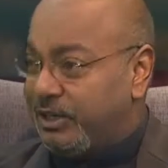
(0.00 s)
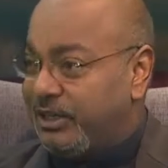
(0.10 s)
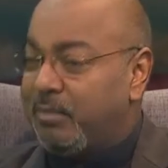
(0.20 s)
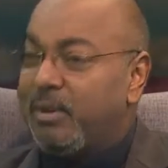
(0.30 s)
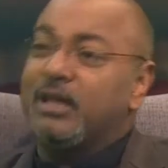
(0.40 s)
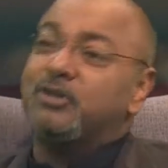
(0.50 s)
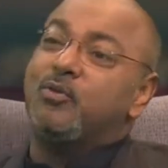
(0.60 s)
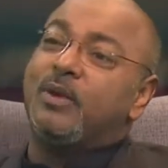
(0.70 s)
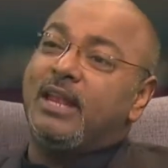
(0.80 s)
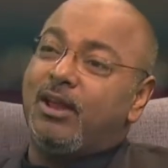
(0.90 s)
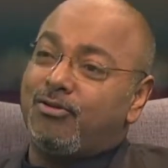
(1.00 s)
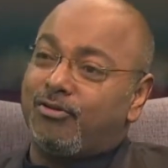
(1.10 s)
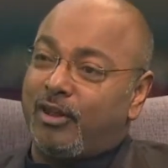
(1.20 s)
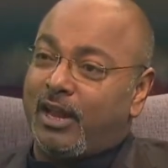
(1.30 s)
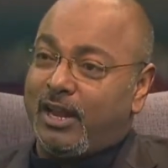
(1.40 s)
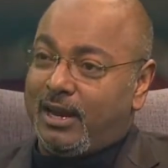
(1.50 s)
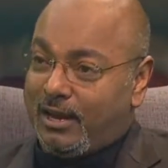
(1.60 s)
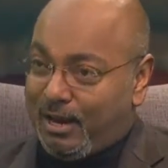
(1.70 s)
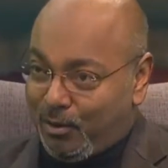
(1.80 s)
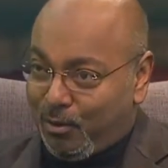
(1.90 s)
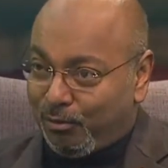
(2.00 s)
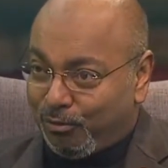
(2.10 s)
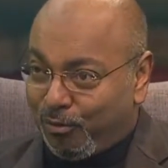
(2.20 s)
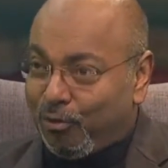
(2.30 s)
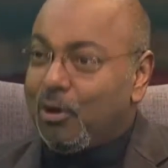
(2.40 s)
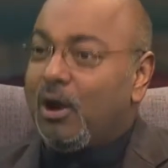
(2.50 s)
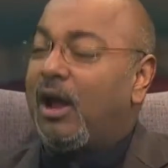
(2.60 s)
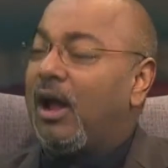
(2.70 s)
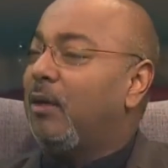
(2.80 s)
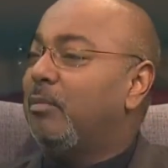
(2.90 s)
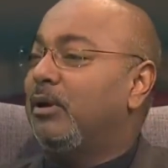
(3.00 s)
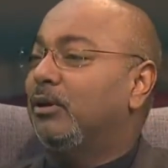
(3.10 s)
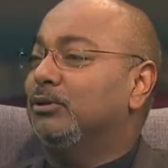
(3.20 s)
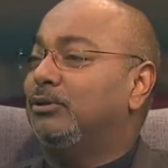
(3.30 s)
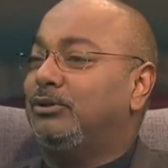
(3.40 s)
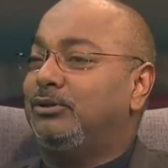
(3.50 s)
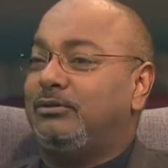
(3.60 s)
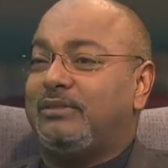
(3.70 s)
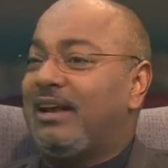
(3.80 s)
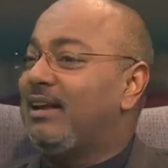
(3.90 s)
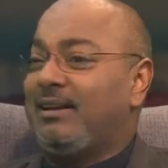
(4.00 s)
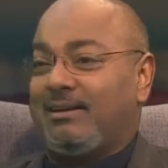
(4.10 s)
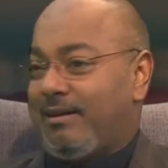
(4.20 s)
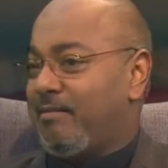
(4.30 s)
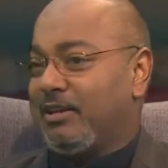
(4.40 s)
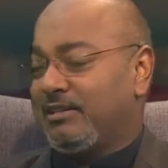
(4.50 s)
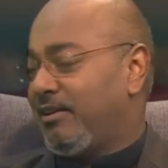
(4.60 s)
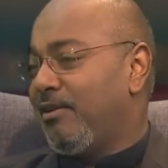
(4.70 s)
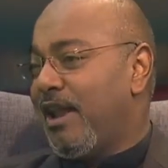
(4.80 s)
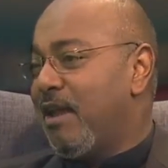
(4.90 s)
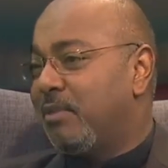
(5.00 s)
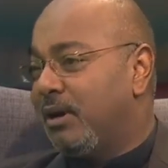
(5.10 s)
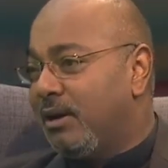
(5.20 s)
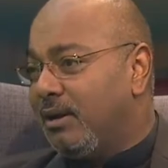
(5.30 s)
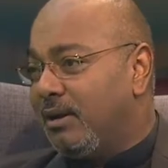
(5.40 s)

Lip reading: is the biggest humiliation that any kid can go through, because your neighbor